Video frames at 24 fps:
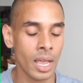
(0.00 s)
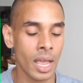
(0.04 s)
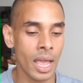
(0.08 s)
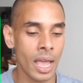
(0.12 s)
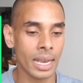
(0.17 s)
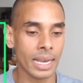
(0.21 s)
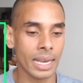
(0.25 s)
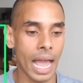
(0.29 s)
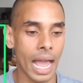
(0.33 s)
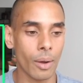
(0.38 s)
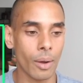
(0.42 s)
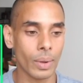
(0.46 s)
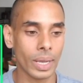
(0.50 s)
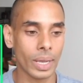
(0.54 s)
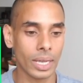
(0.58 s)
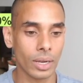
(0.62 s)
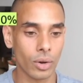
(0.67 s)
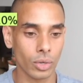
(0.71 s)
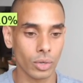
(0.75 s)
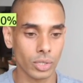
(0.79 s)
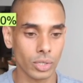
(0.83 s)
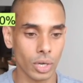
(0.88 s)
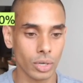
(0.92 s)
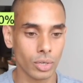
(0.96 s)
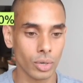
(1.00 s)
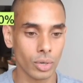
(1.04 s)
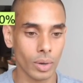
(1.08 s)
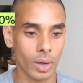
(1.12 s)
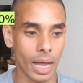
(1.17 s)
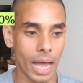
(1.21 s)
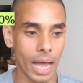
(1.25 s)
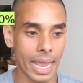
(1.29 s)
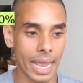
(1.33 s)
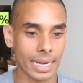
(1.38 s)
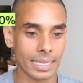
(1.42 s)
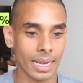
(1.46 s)
Now we could also do
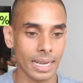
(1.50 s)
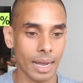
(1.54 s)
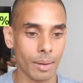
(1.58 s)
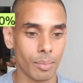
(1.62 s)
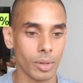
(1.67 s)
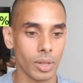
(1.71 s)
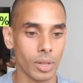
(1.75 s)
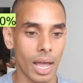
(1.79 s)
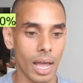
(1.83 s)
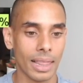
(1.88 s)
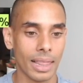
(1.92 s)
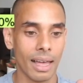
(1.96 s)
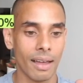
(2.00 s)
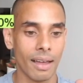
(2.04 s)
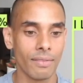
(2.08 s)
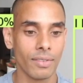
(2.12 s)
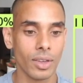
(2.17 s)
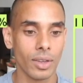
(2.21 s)
a double I love you.